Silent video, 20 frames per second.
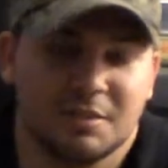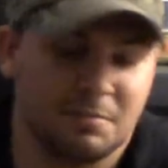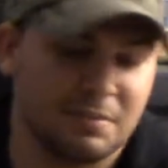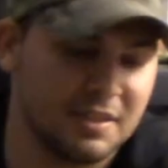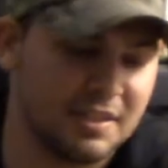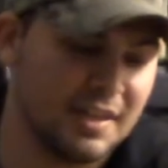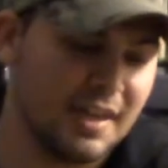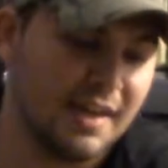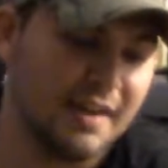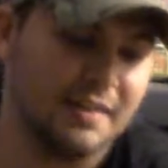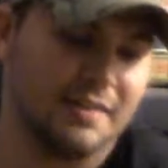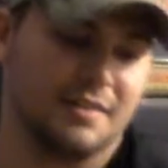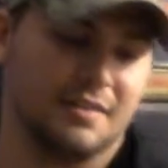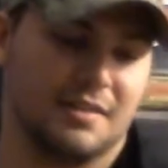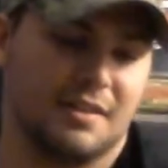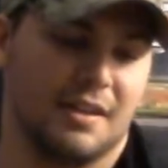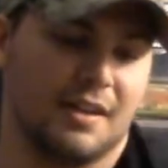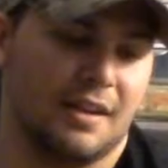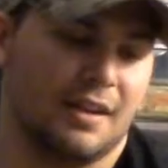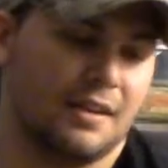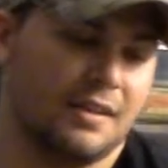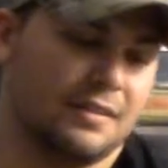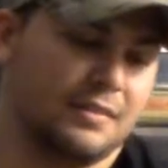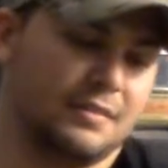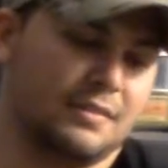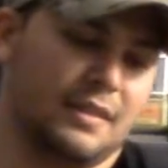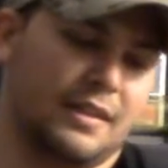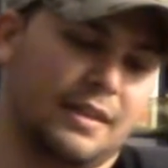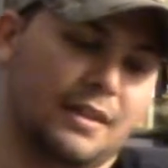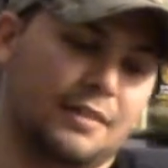besides
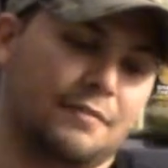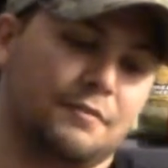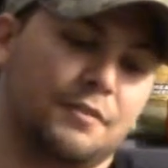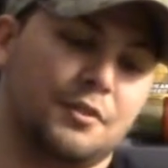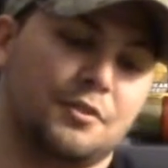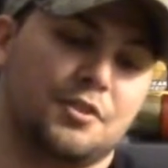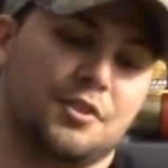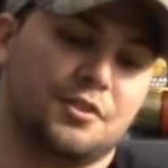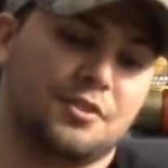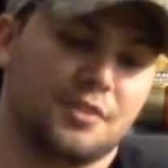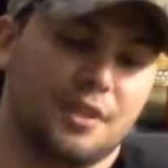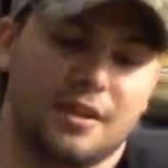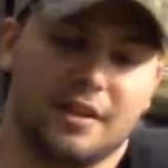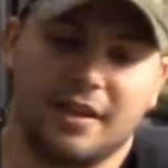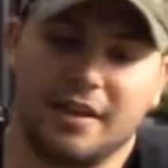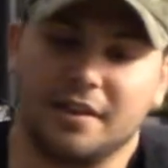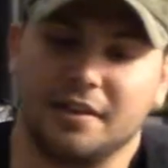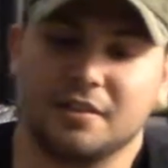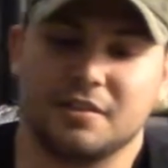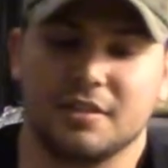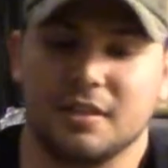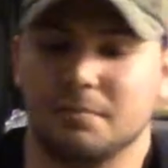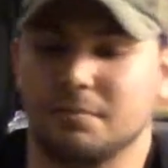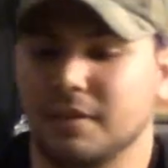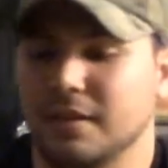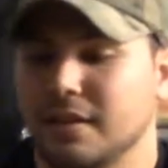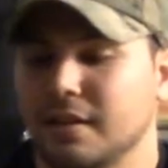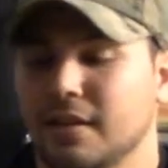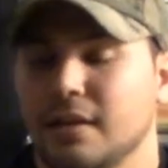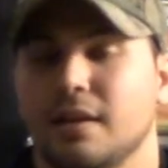like a future truck gun or
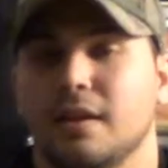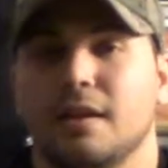something.